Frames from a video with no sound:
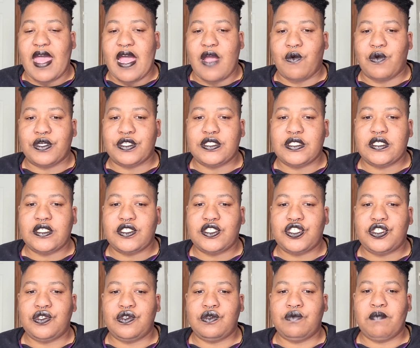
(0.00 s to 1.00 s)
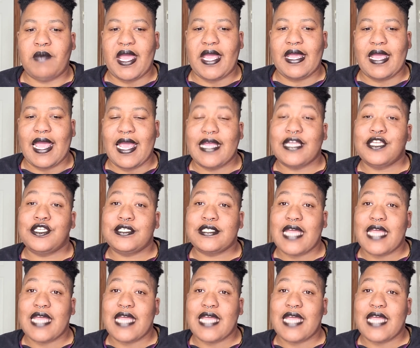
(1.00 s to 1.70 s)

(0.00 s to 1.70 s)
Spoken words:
hours to make a